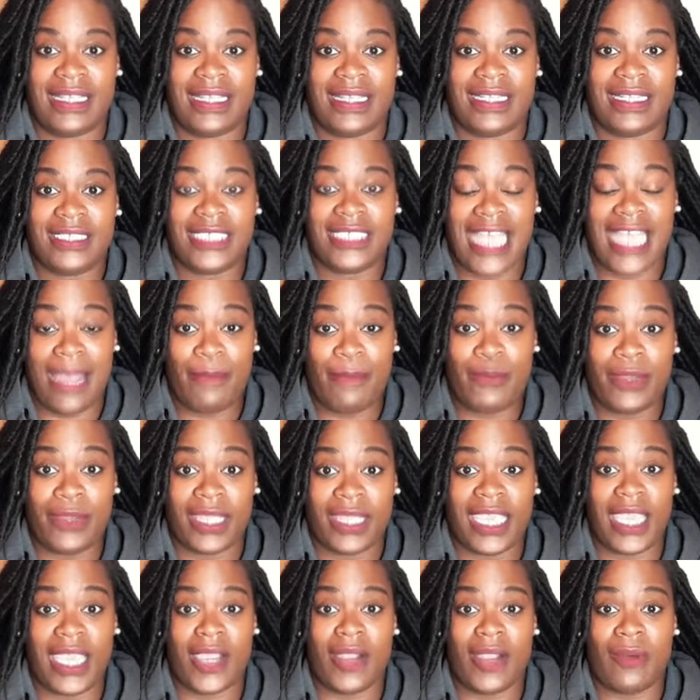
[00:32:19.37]
Chop Wood,
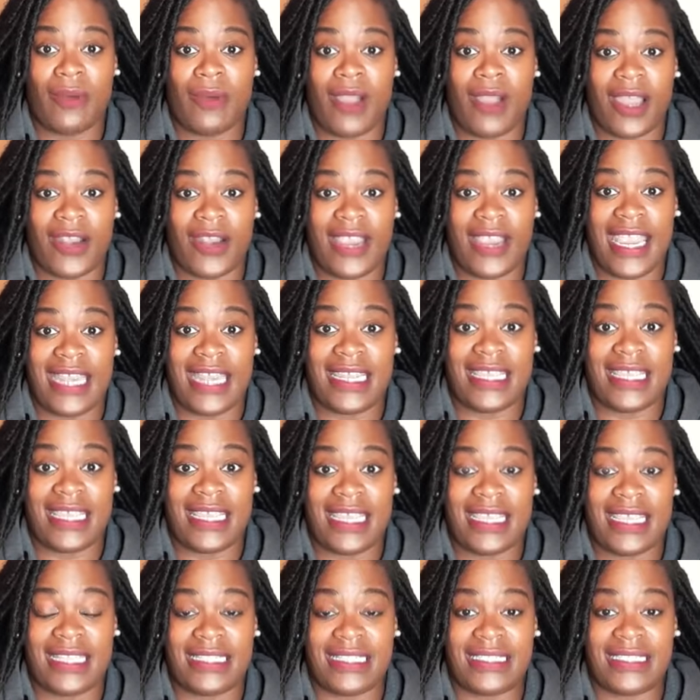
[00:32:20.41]
Carry Water. And
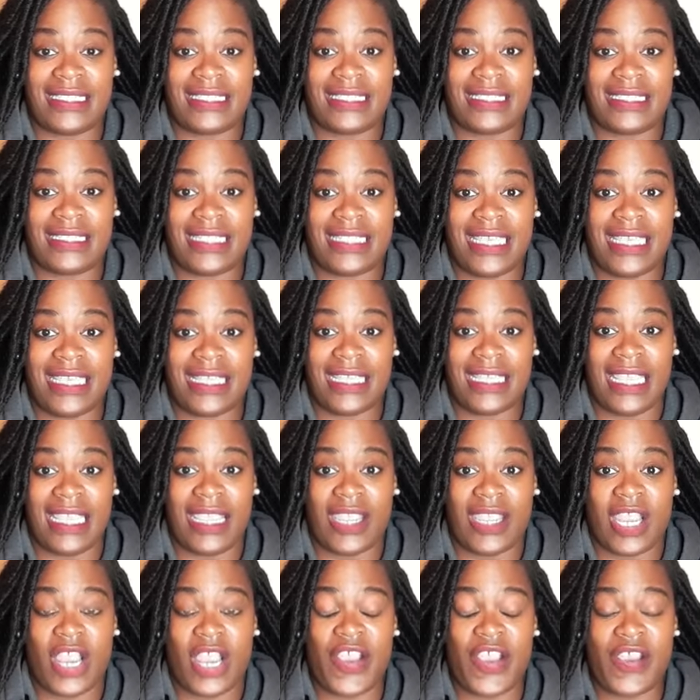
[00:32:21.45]
it
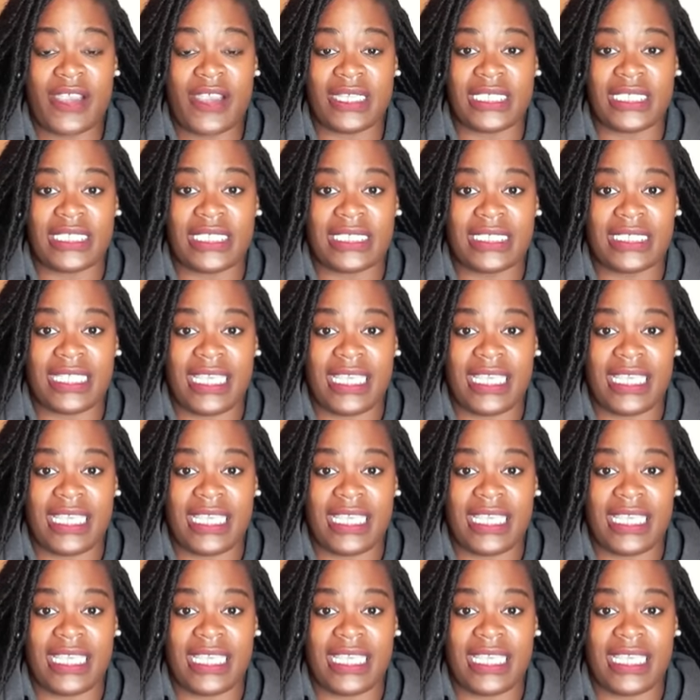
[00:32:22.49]
encourages